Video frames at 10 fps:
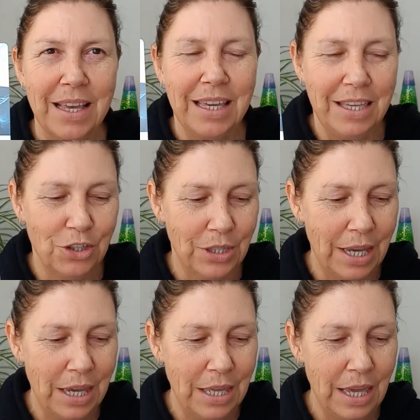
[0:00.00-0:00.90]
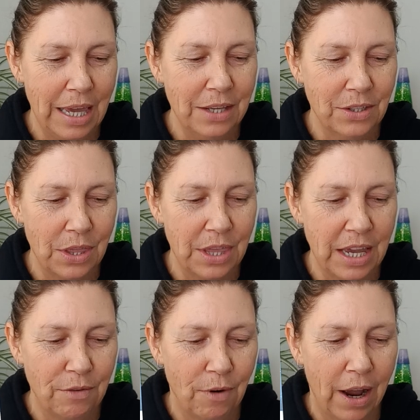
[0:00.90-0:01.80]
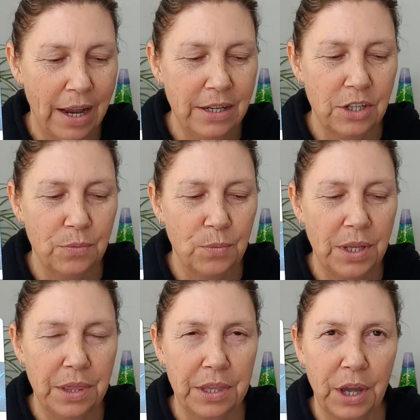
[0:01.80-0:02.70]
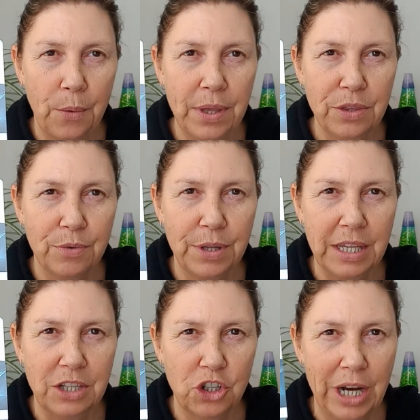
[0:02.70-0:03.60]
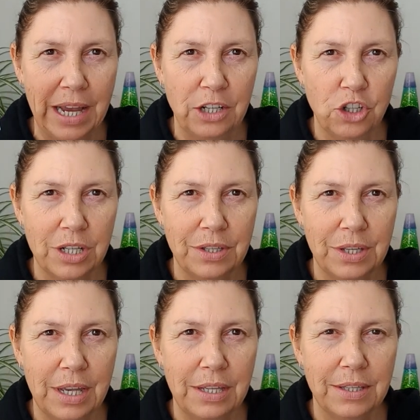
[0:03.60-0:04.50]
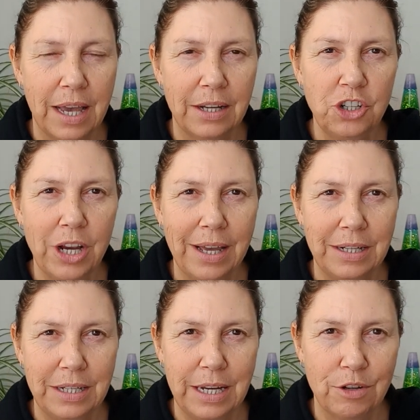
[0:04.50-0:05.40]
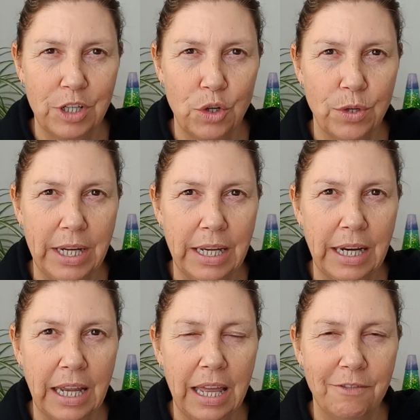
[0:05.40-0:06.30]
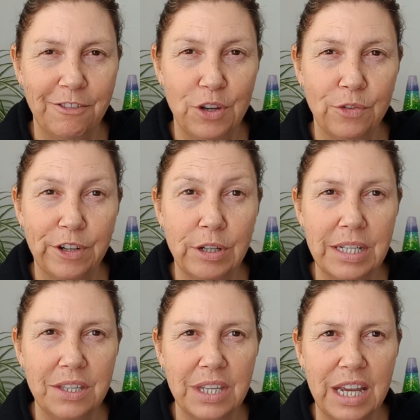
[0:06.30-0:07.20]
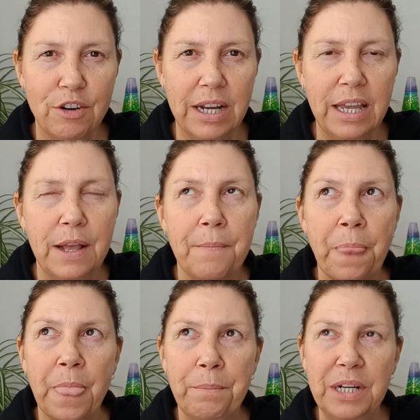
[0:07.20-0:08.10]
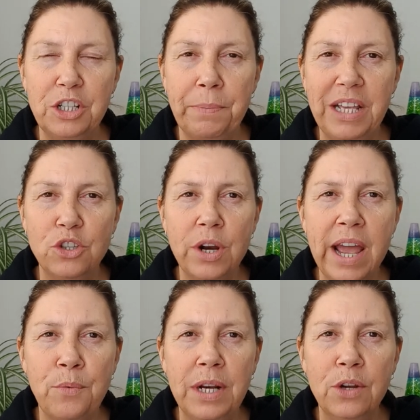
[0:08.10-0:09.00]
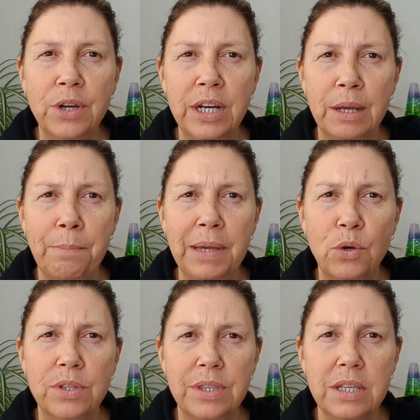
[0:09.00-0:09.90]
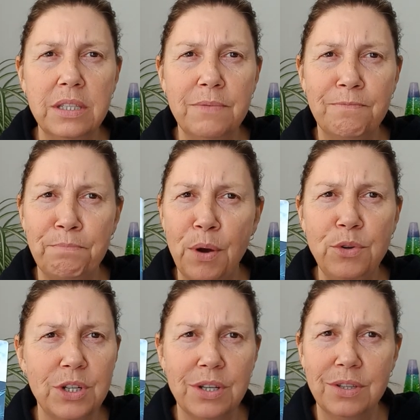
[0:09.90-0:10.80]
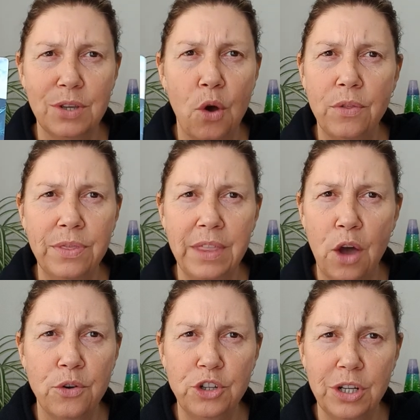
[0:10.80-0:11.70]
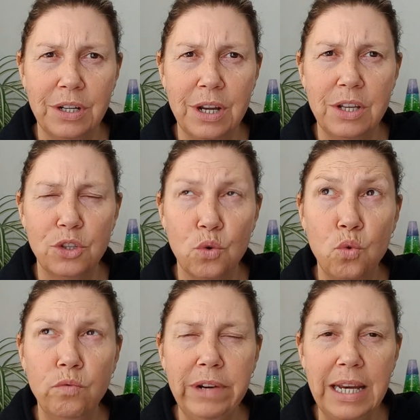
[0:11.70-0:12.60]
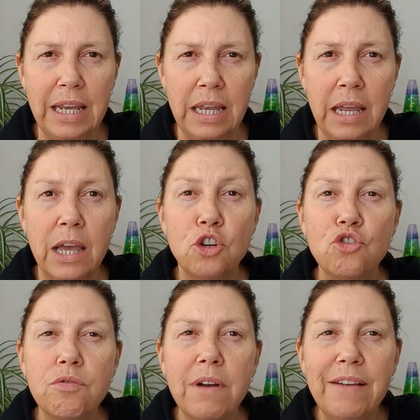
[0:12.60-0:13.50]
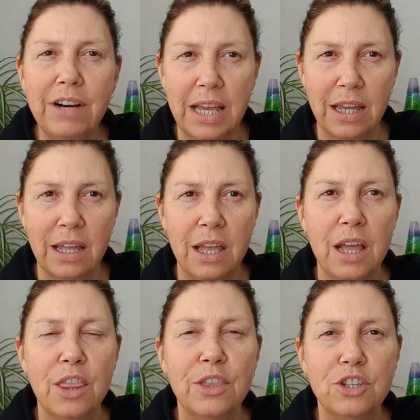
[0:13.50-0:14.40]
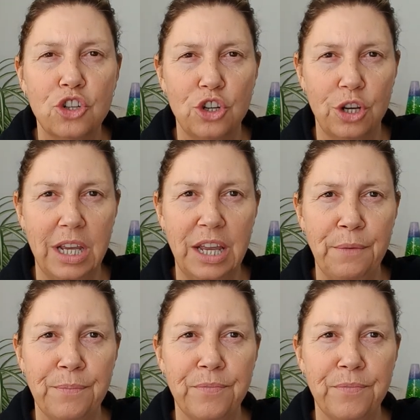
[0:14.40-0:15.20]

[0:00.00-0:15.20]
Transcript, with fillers: You see, here's the thing, right, with going through these changes, it's uncharted territory and it can feel very scary. But it depends on how we look at it because this boat is on the ocean, it's already traveling this journey.